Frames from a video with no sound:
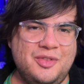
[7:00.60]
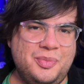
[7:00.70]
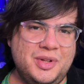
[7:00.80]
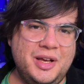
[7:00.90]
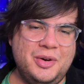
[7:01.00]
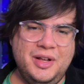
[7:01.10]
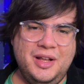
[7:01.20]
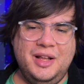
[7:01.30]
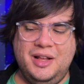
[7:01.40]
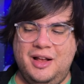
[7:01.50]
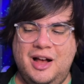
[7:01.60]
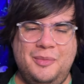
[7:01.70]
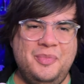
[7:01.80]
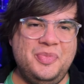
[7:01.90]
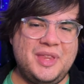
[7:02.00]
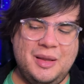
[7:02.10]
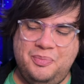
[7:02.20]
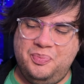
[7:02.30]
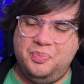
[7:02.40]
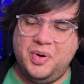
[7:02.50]
below.
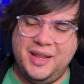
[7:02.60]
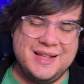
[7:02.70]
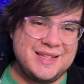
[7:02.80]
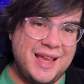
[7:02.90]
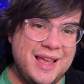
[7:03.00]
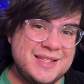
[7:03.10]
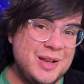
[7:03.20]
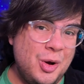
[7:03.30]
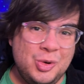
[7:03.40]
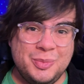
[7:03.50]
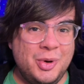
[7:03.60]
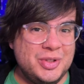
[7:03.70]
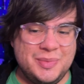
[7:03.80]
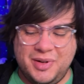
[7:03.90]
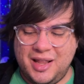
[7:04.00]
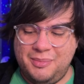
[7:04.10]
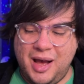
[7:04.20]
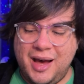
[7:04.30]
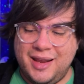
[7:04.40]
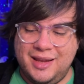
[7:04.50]
But it's like, it's an old mold to put on the
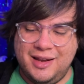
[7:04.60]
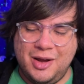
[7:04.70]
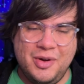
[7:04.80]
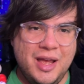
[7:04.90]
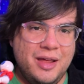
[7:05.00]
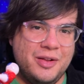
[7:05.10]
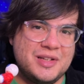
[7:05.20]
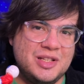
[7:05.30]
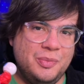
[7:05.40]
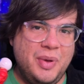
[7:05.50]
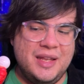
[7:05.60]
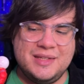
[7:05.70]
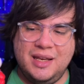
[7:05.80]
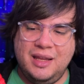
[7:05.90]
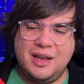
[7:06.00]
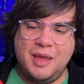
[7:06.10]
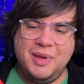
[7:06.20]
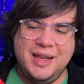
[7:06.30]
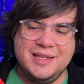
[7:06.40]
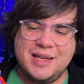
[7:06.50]
body, there's still pins in it. I
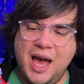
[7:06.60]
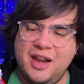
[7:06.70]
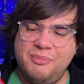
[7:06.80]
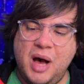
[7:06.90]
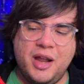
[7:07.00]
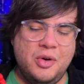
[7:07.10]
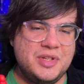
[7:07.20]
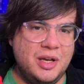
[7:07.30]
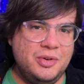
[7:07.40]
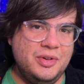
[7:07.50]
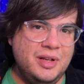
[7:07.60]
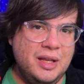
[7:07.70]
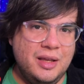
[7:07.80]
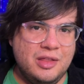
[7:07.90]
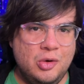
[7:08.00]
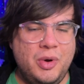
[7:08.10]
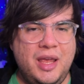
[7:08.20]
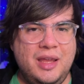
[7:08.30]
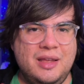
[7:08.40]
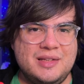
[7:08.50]
mean, he's kind of monotone the
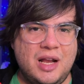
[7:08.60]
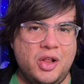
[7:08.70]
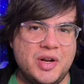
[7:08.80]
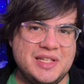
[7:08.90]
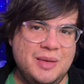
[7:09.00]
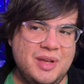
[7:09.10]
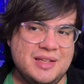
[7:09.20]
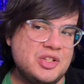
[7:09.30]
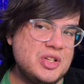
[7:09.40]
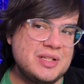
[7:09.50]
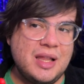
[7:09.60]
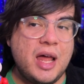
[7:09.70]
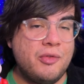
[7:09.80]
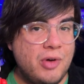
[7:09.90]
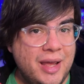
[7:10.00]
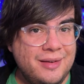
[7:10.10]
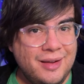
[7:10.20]
way his color scheme is. It's just a lot of red.